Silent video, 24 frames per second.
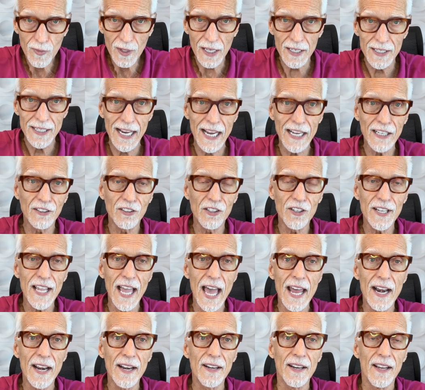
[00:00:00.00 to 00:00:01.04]
take a look
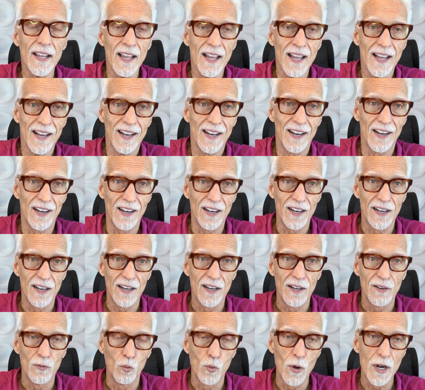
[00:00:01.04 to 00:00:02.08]
at it,
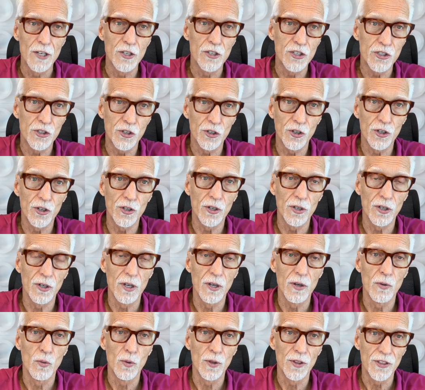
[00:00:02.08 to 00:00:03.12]
uh, register
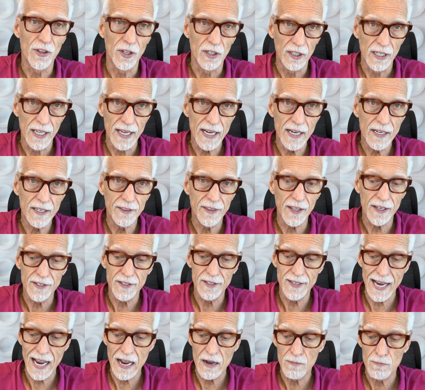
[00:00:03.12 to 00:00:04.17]
with the link
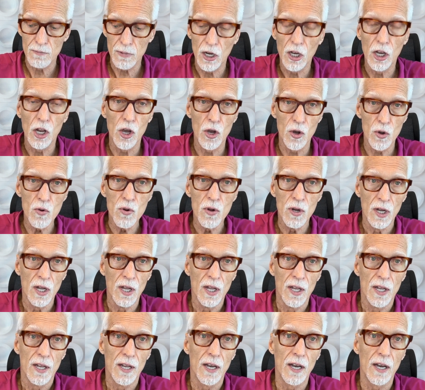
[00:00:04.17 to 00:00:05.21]
that's down below.
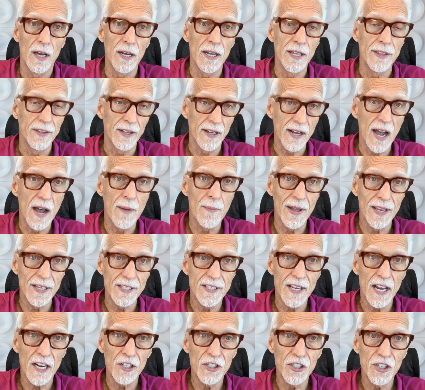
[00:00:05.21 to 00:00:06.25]
Uh, in the comment
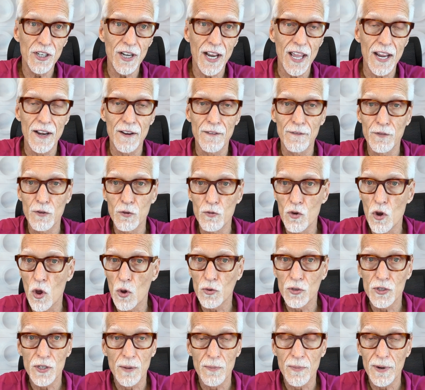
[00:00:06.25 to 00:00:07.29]
section. And if you
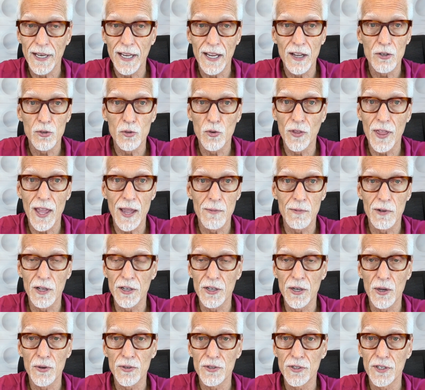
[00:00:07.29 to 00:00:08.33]
know somebody else with
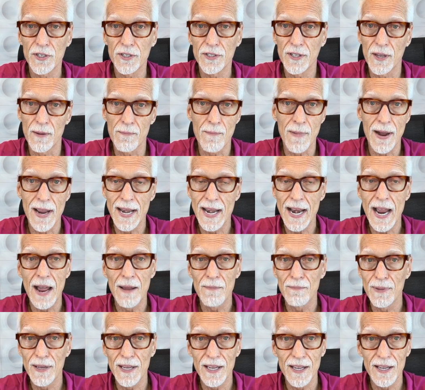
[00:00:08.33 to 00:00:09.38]
amyloidosis that might
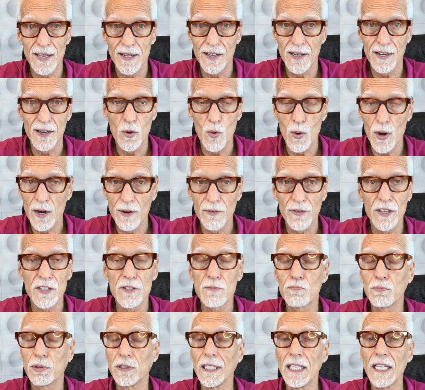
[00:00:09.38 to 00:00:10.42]
not be uh, aware of
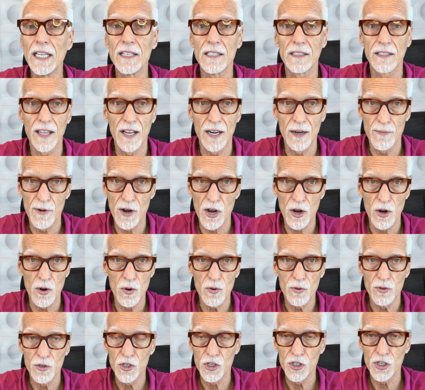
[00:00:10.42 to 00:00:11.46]
this, please let them
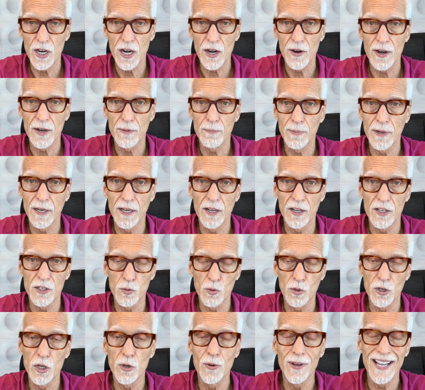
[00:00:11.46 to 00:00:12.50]
know. Share it
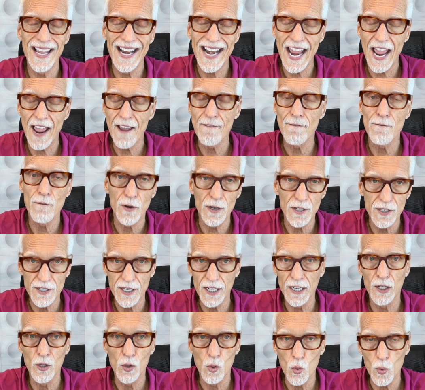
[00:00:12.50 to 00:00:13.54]
because we're doing it every
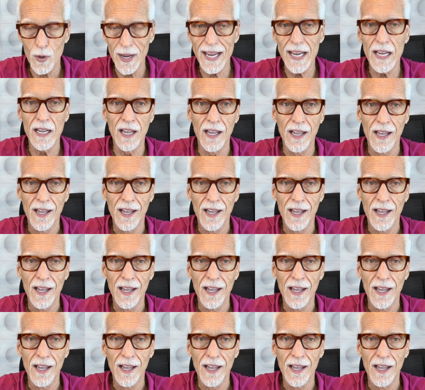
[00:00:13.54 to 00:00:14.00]
single week